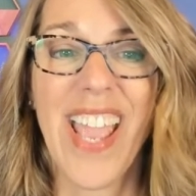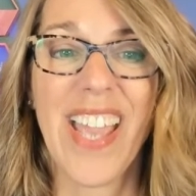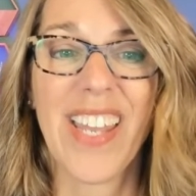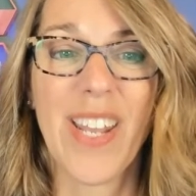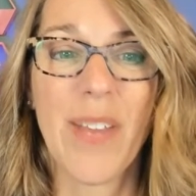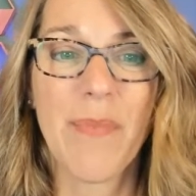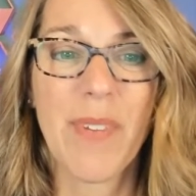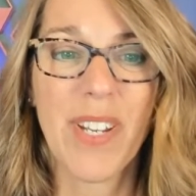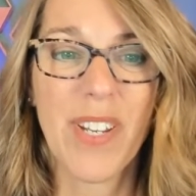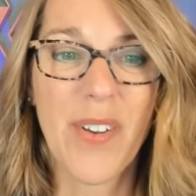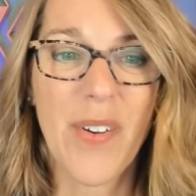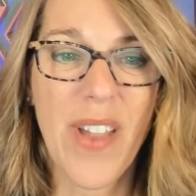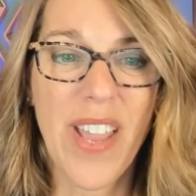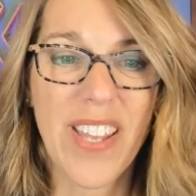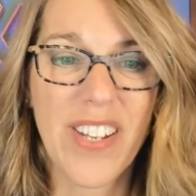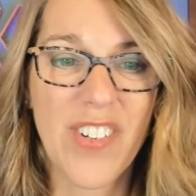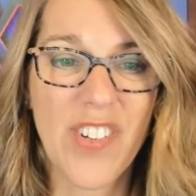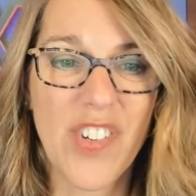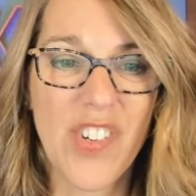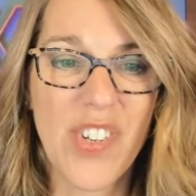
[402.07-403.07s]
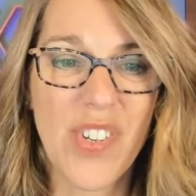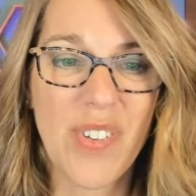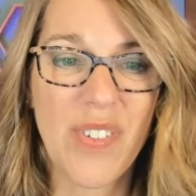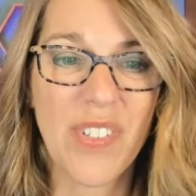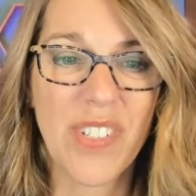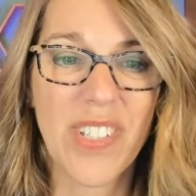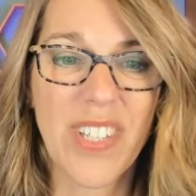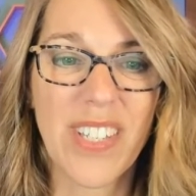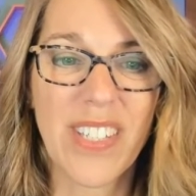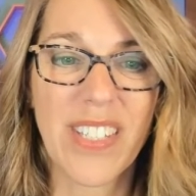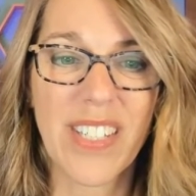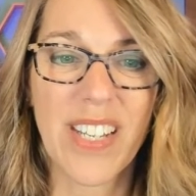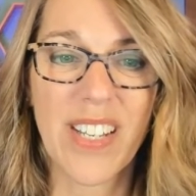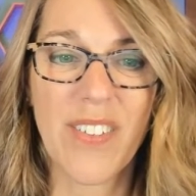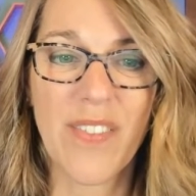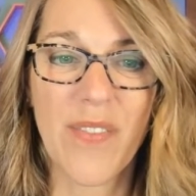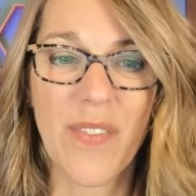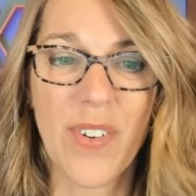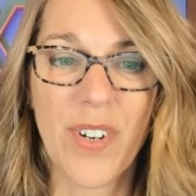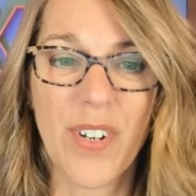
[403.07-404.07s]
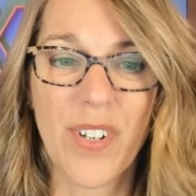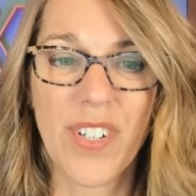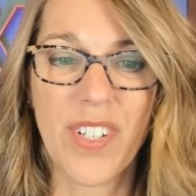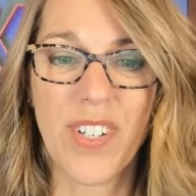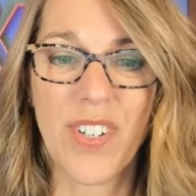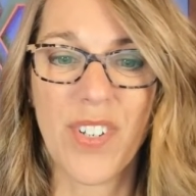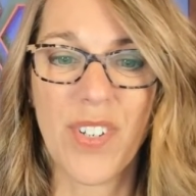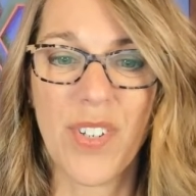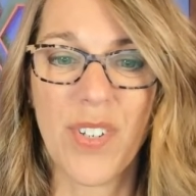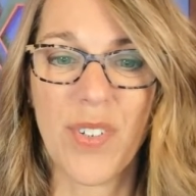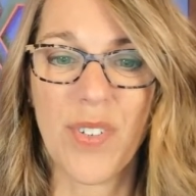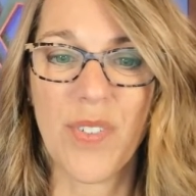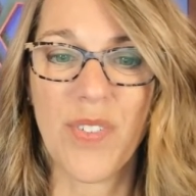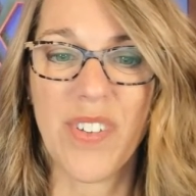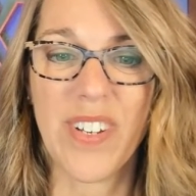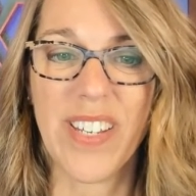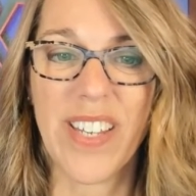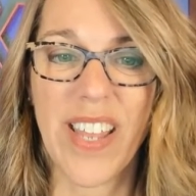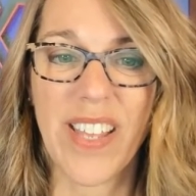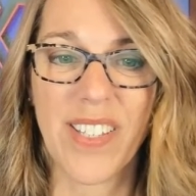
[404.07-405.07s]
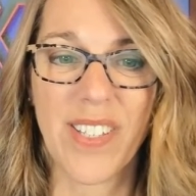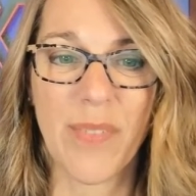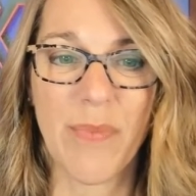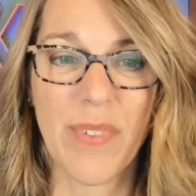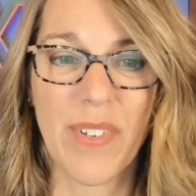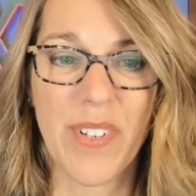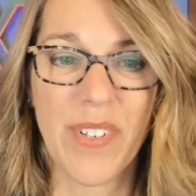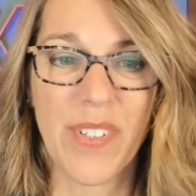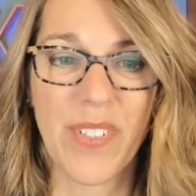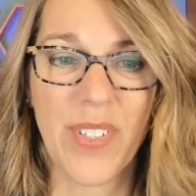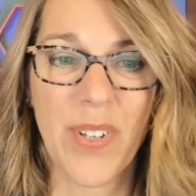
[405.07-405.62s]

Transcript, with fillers: And I'm gonna go ahead and choose this convert to decimal.